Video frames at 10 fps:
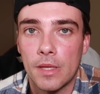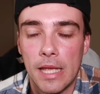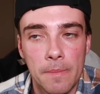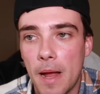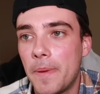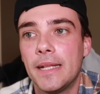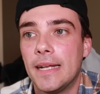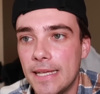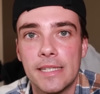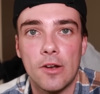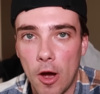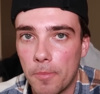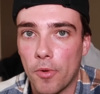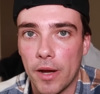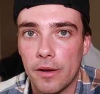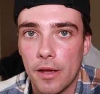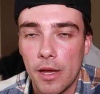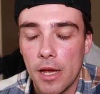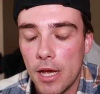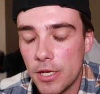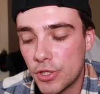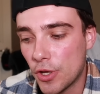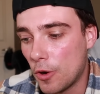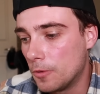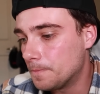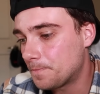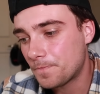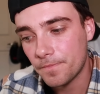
In my opinion, he's an upgrade. So